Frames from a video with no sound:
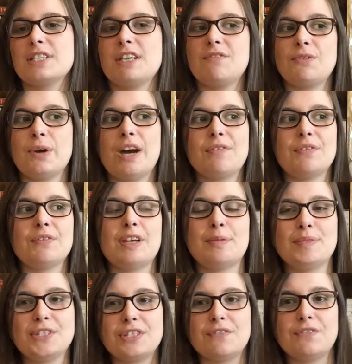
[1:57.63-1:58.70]
if you haven't
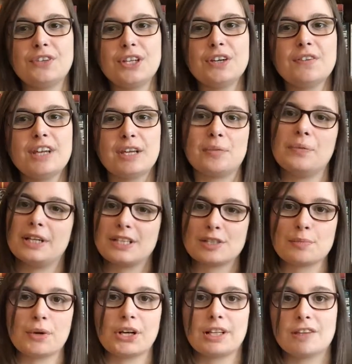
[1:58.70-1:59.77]
read Mist and Fury, it will
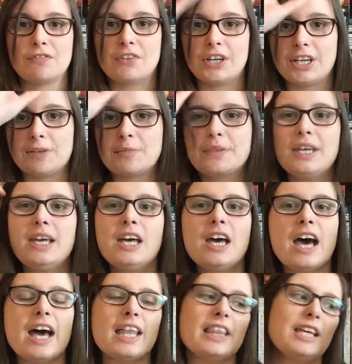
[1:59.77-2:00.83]
spoil it for you.
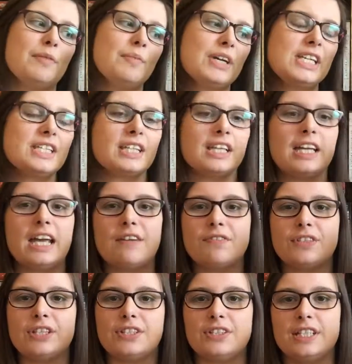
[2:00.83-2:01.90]
And then basically
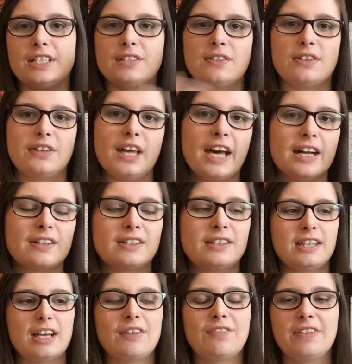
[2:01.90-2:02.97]
after she's done that,
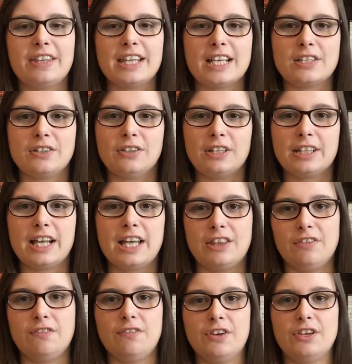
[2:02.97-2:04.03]
thankfully that's only
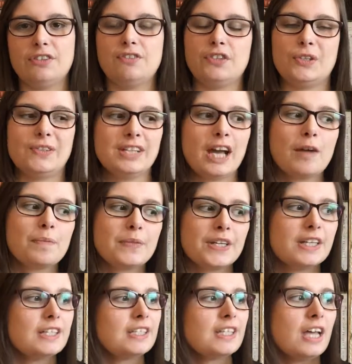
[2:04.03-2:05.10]
like the first few
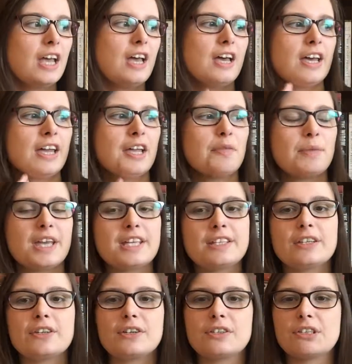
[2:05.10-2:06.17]
chapters, it
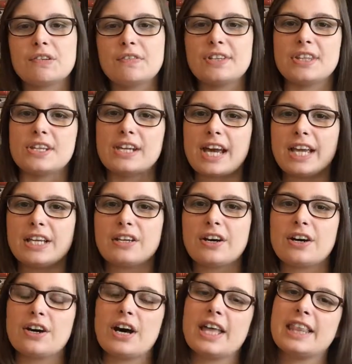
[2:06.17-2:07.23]
basically goes over to the Night
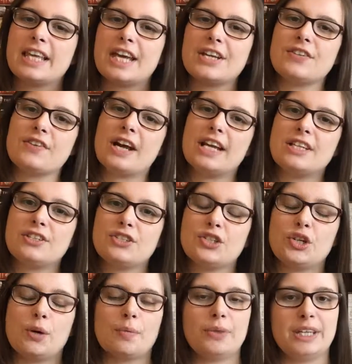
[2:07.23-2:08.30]
Court and they're trying to
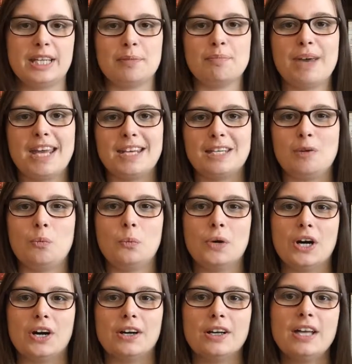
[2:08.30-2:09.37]
stop the impending
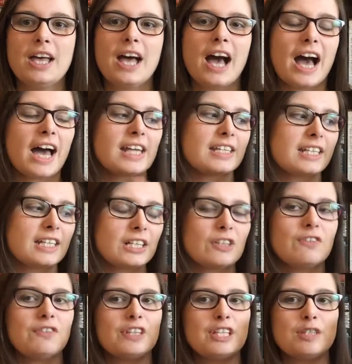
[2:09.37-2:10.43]
war. I did
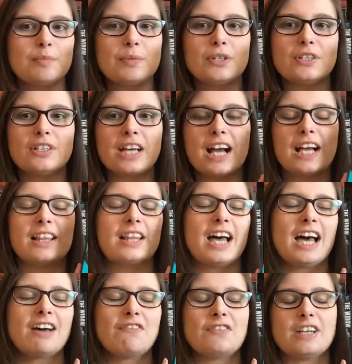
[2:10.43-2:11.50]
love this book, I
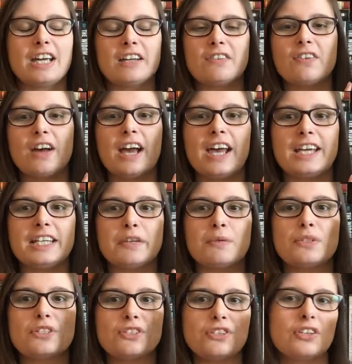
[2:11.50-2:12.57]
laughed, I cried, it
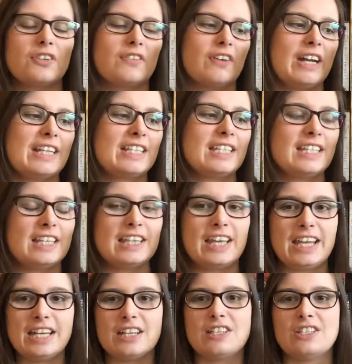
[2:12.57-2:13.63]
was so great to see
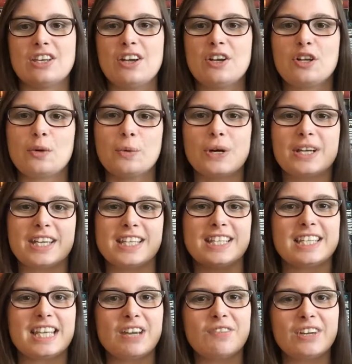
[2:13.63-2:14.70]
the inner circle working
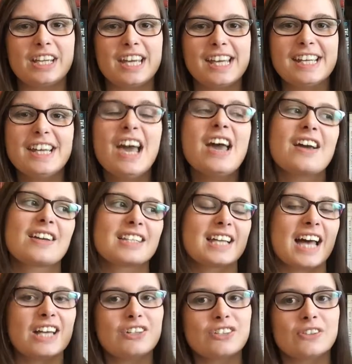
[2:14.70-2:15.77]
together again because
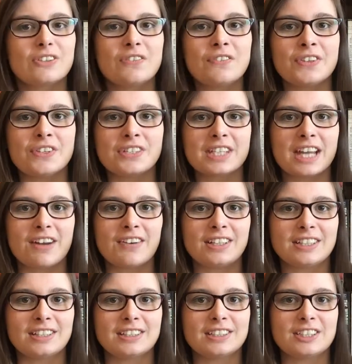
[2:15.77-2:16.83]
I just love those
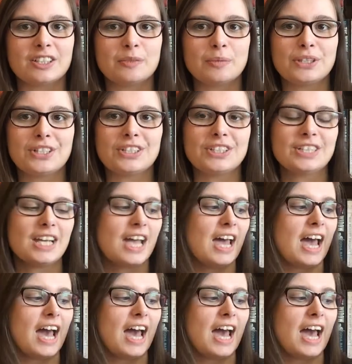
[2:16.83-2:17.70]
characters so much,